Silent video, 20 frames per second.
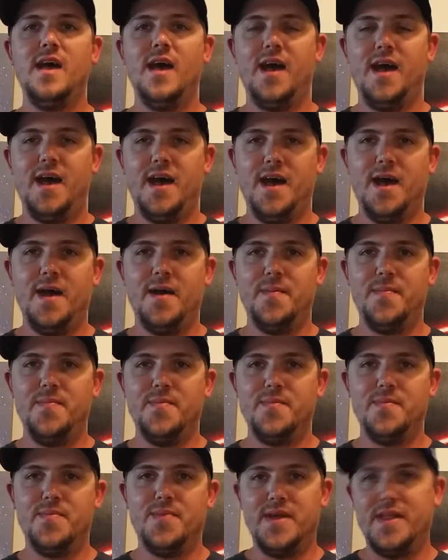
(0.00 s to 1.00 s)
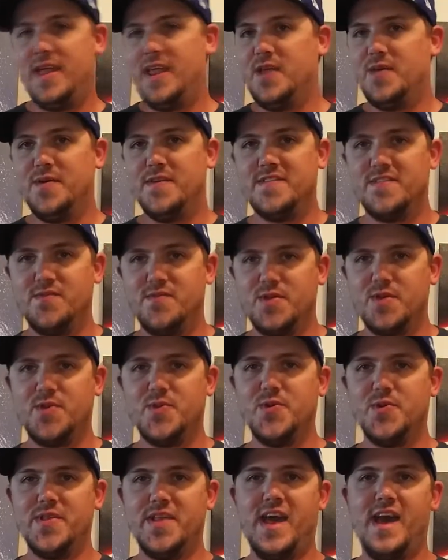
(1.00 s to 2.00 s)
But anyways, it's really
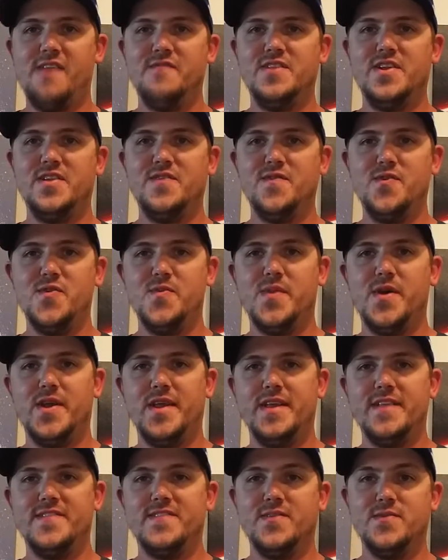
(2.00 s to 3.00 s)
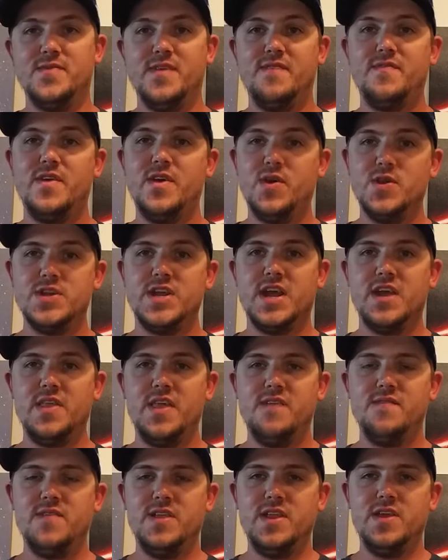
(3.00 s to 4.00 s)
cool to have an interview about it. So definitely go check out
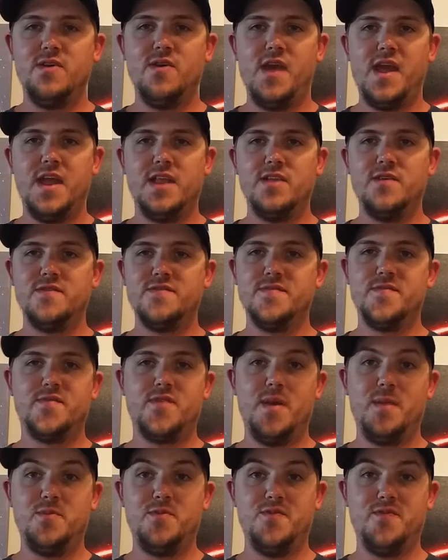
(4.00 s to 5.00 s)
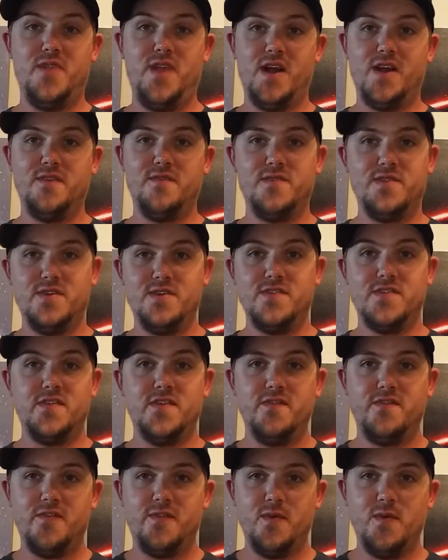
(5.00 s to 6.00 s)
that video and go subscribe to Block of Nerds
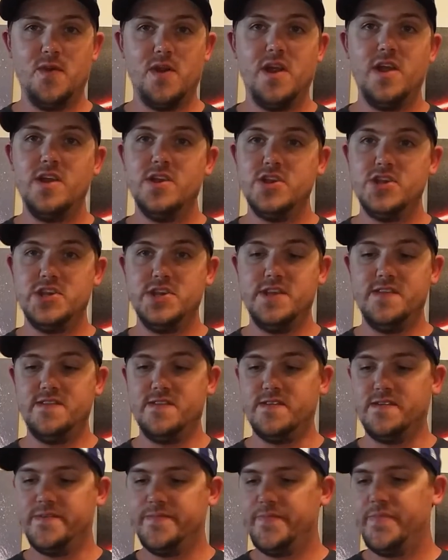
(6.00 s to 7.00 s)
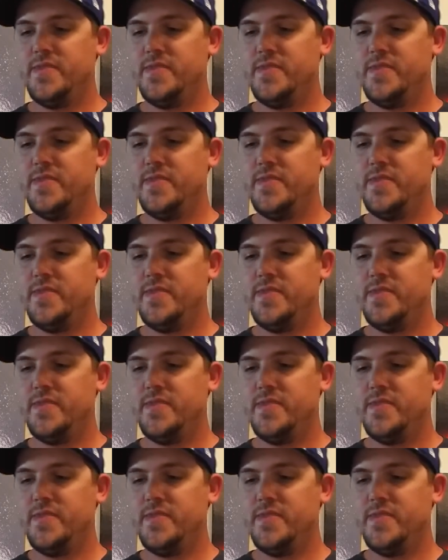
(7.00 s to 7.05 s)
for shizzle.